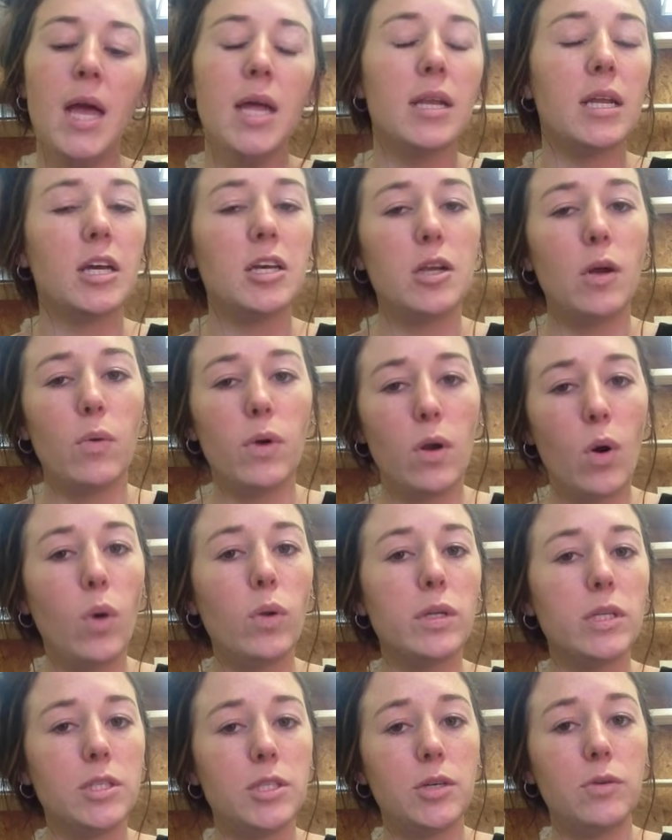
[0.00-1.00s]
Now you don't want to
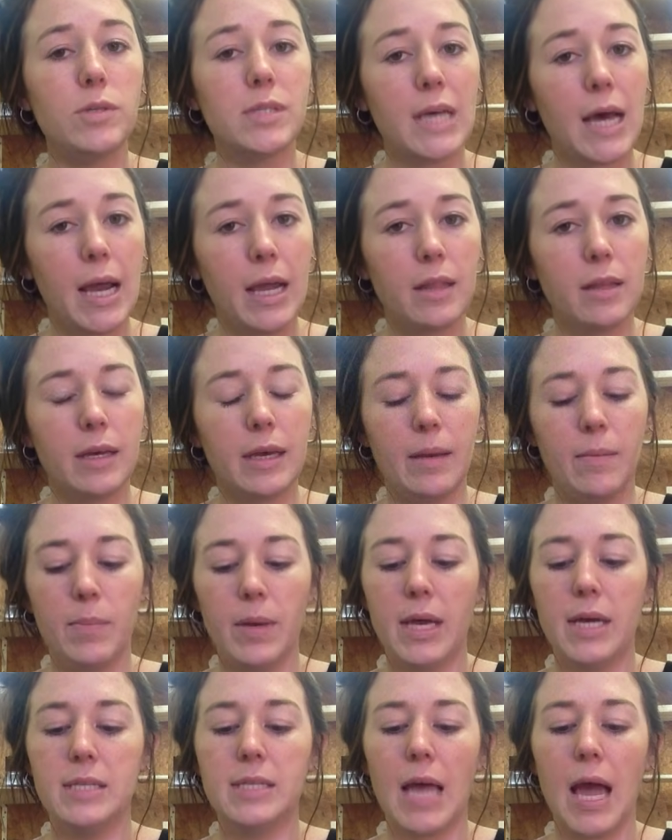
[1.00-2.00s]
hold it too tightly
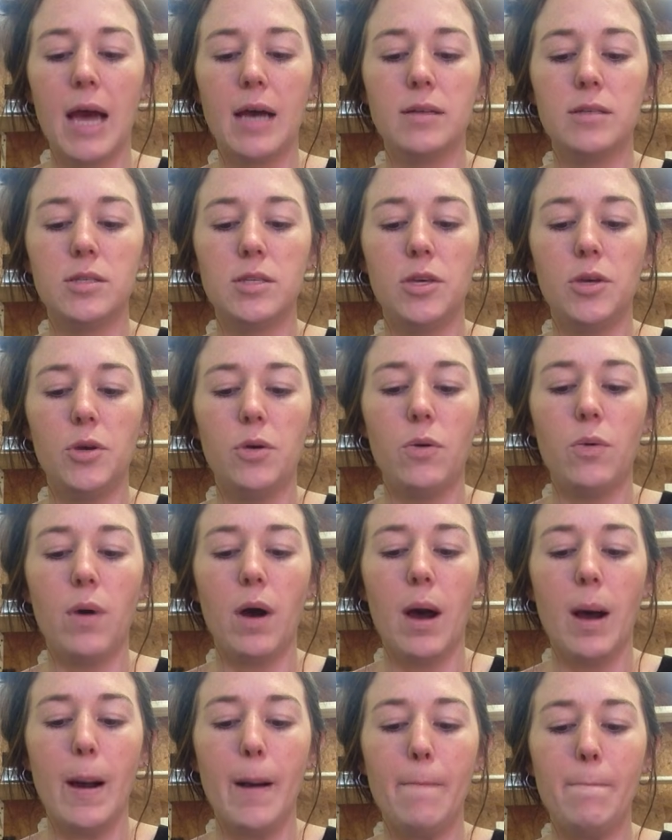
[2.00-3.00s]
because as you
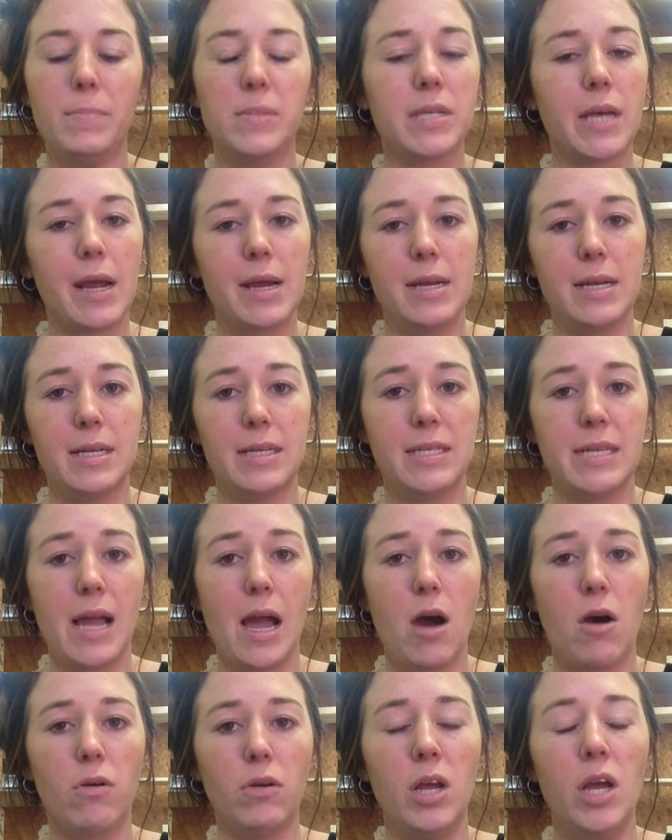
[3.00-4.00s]
tighten it
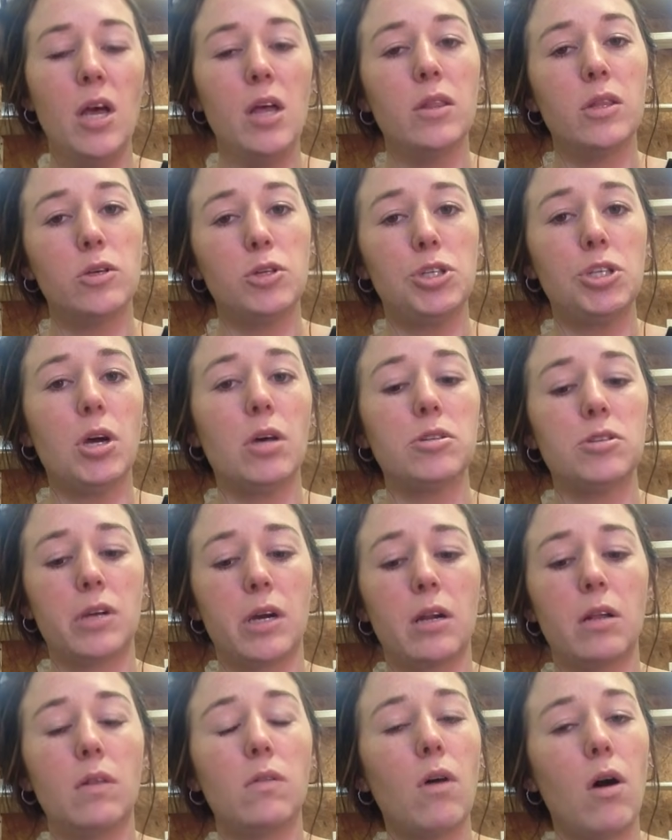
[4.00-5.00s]
down, those jaws are
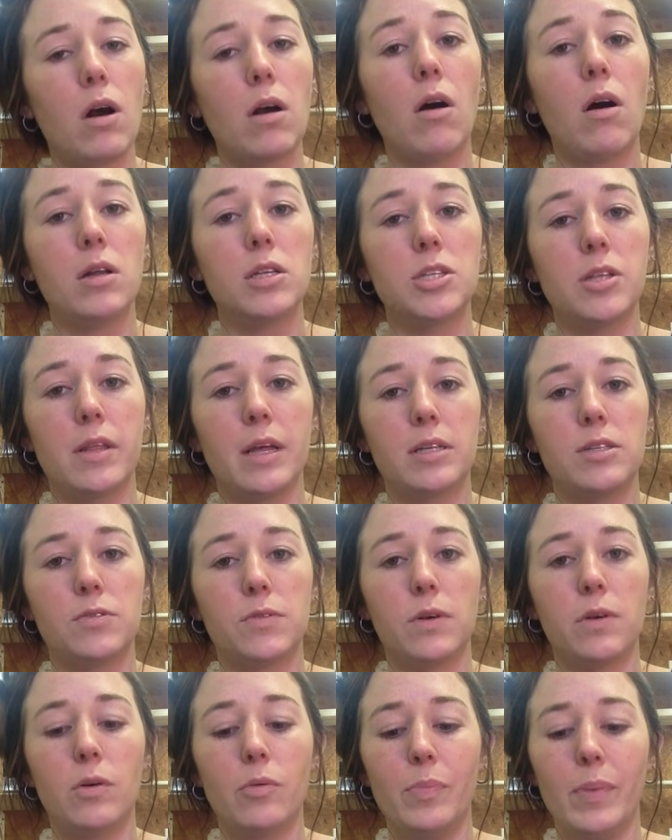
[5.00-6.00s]
going to lock onto that
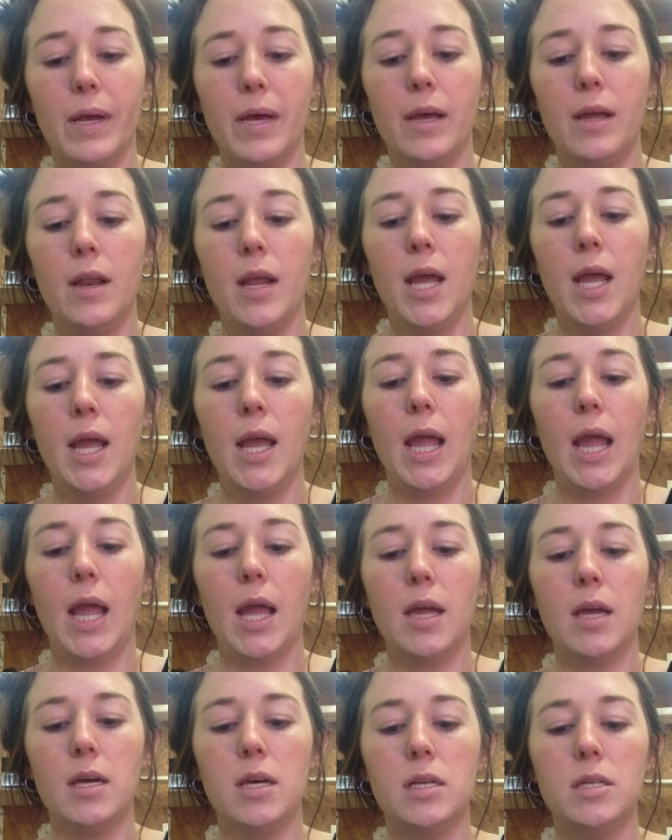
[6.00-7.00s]
drill bit
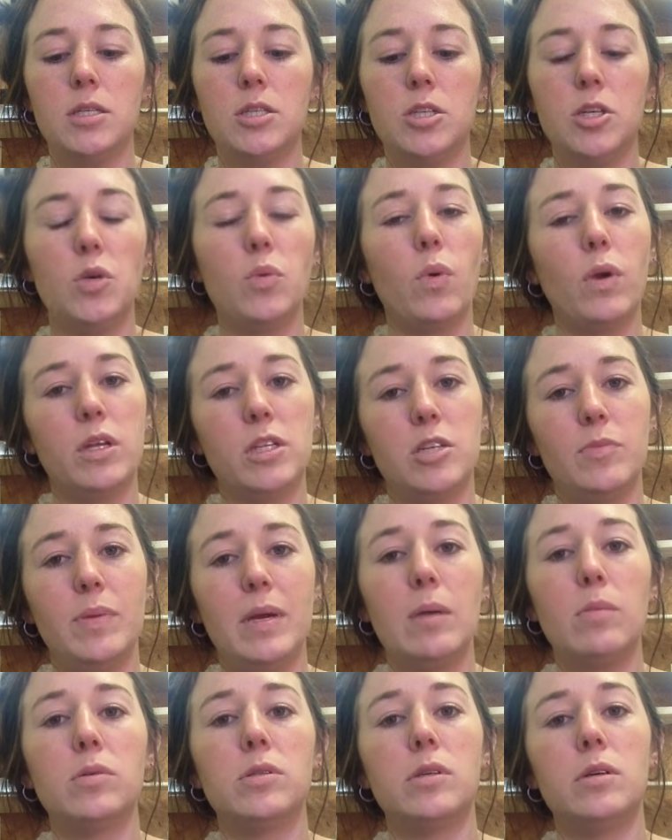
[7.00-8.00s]
and you want it to be
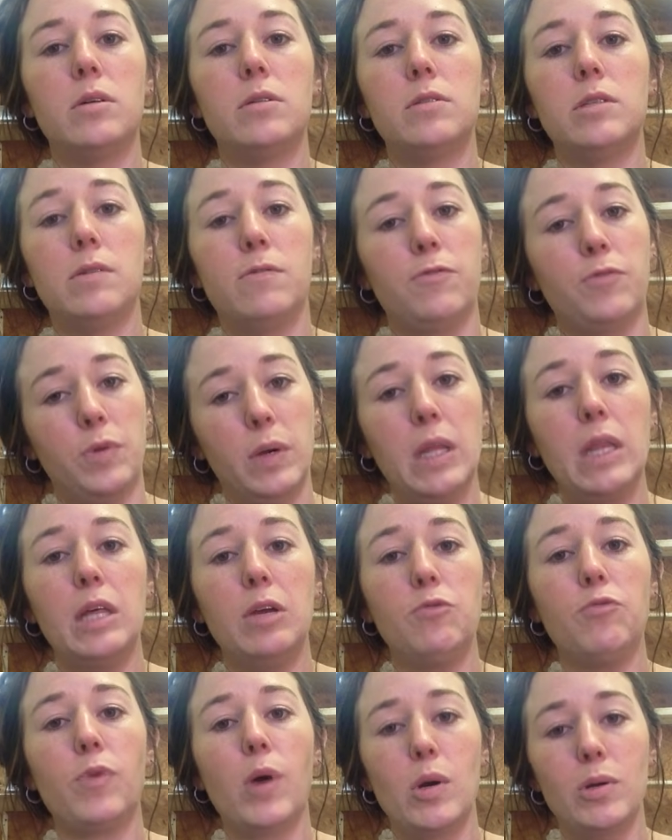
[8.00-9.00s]
able to
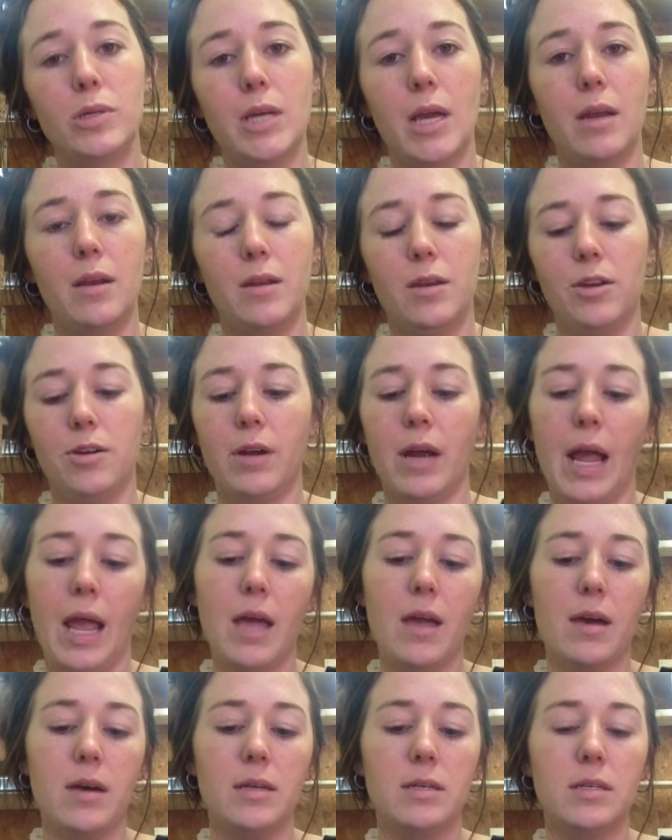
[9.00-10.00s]
freely rotate in your
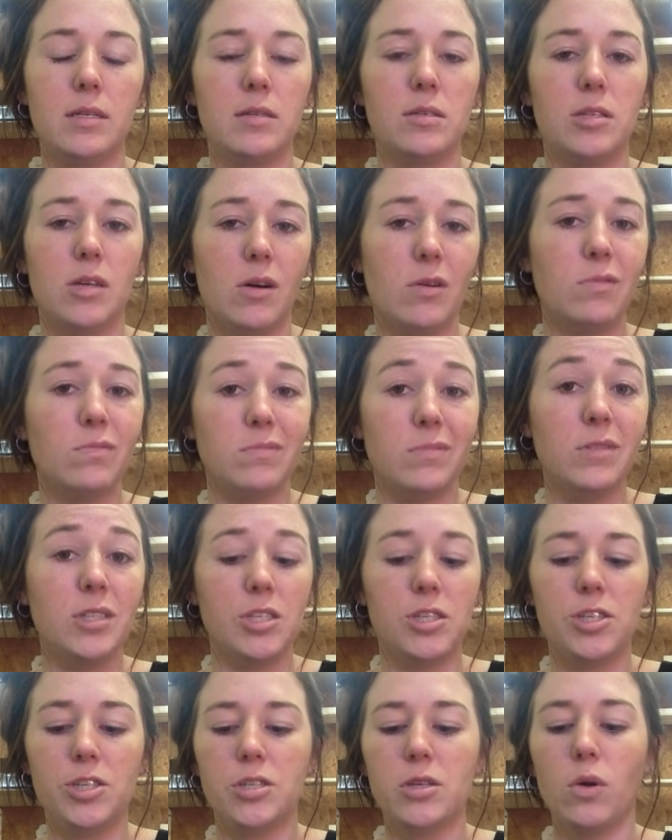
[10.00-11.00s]
hand. So
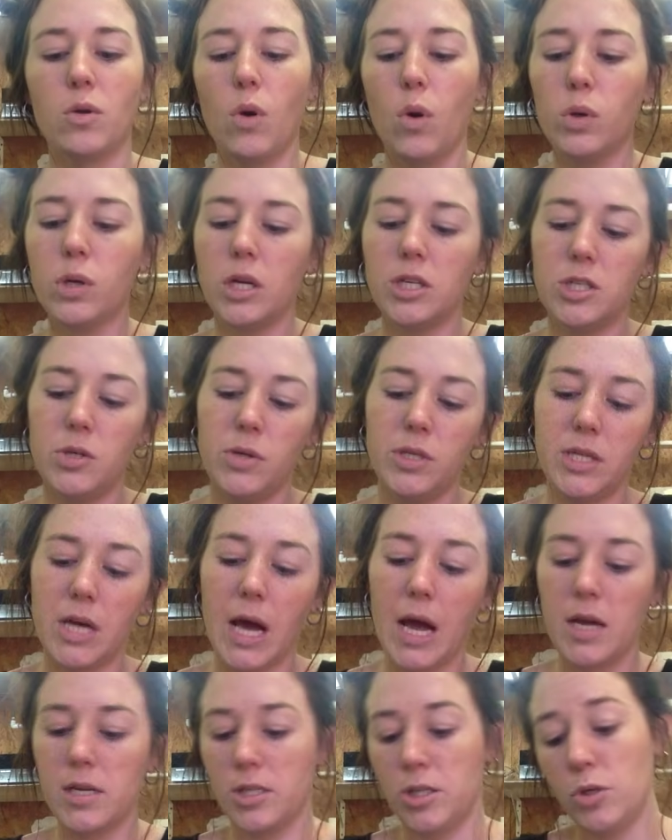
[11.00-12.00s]
just don't hold on to it
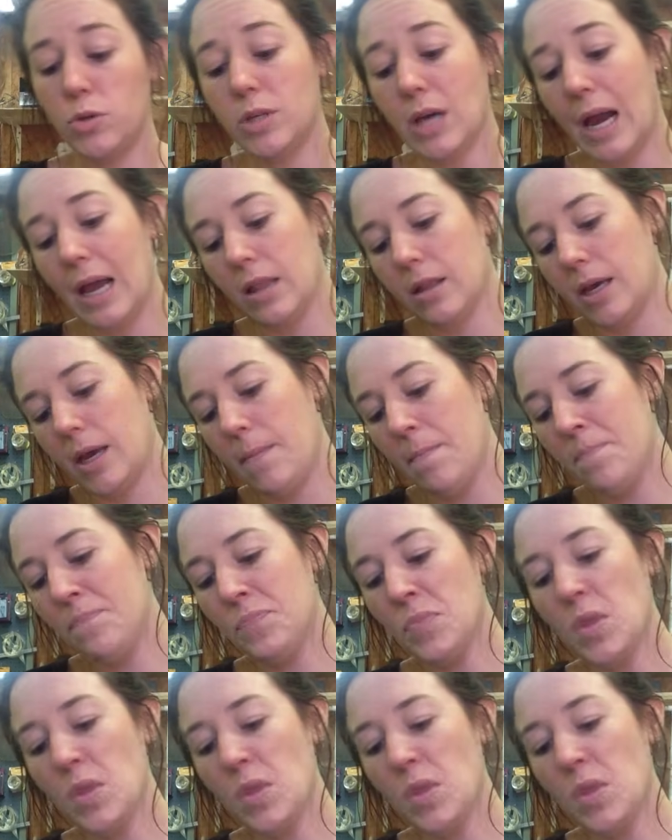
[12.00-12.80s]
too tightly.